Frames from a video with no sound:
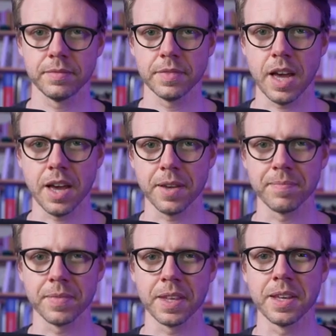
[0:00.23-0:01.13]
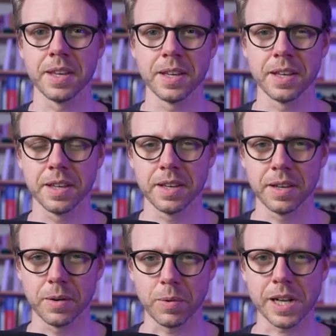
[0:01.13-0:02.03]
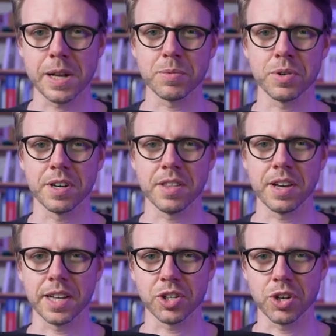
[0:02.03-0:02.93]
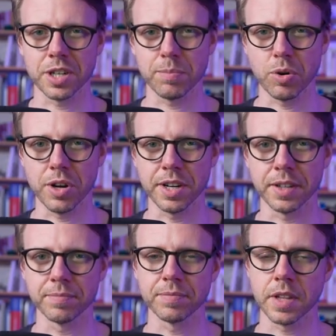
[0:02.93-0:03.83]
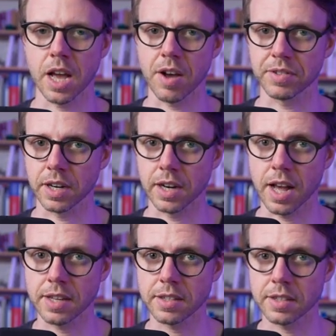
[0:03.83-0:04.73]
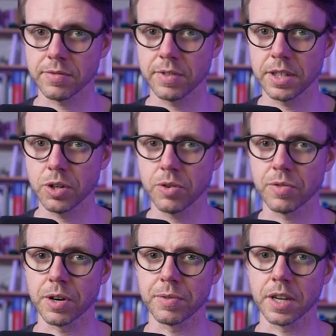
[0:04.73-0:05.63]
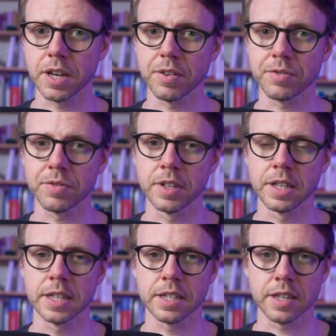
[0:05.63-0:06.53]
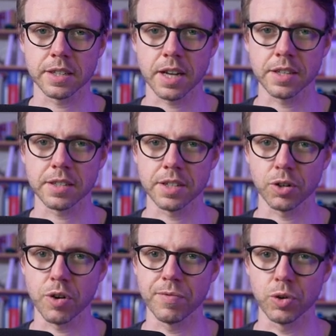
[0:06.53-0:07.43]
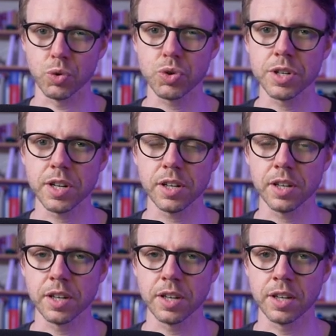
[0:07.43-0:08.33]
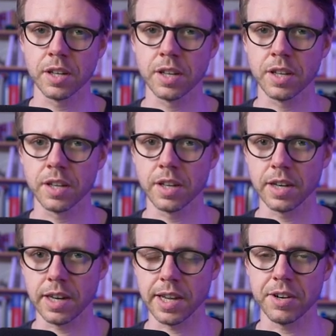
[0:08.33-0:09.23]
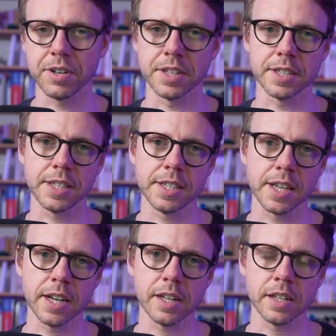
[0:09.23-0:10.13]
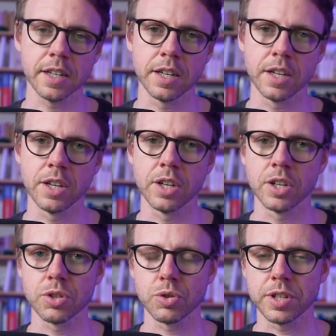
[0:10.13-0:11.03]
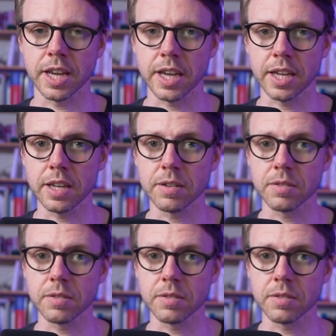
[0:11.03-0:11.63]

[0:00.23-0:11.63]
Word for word: Hi, welcome to another lecture on deep learning. After last video where we have discussed the convolutional layer in detail, today